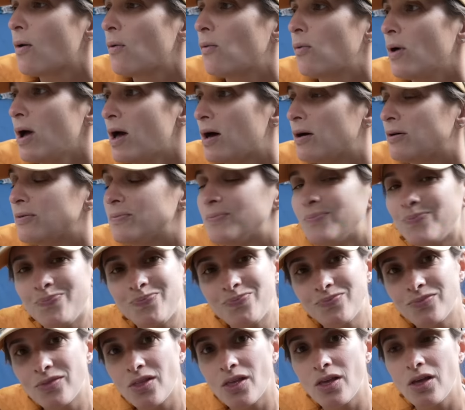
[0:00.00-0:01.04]
Well,
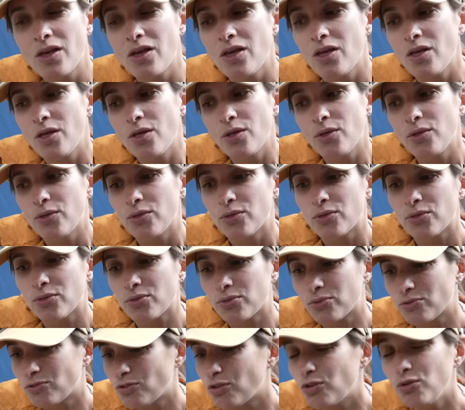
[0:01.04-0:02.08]

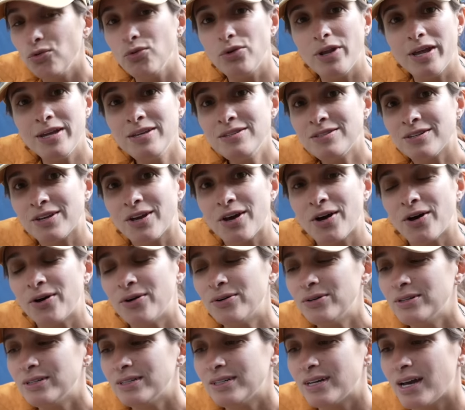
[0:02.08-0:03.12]
2 days
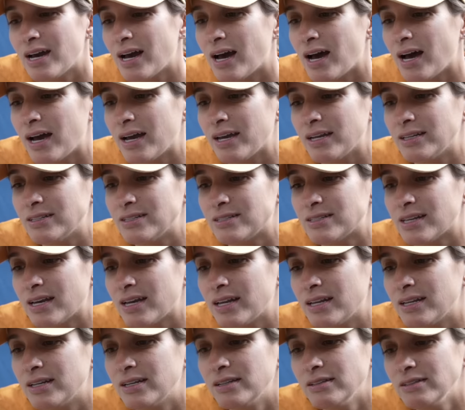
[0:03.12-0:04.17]
ago, I
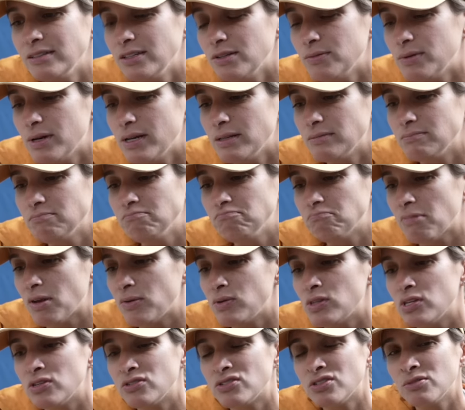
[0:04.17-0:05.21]
decided, you know what, maybe
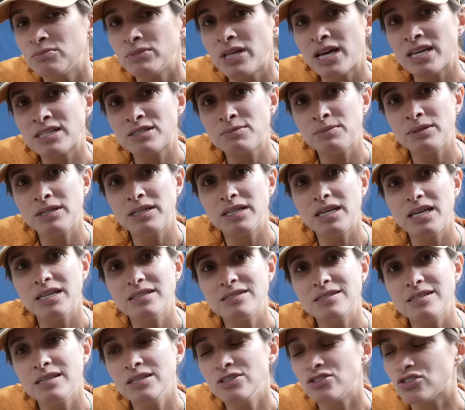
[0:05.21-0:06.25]
there's some last minute
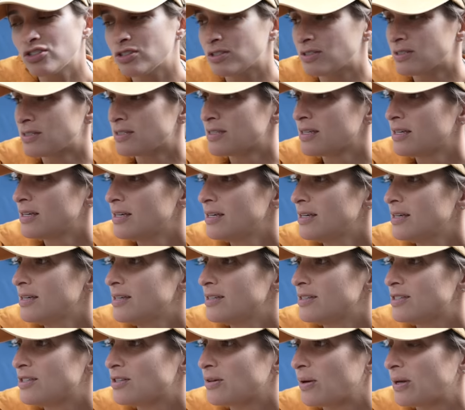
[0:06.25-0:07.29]
cancellations.
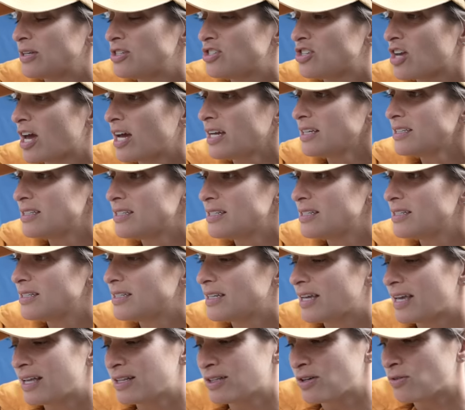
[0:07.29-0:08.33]
So I checked,
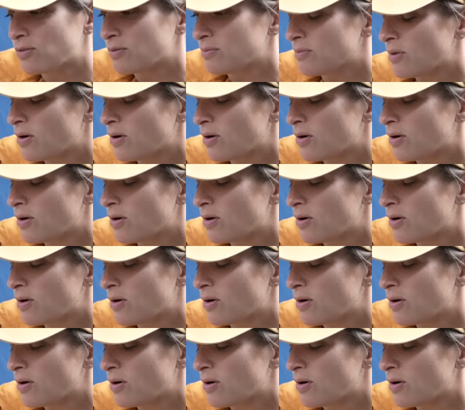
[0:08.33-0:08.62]
and lo and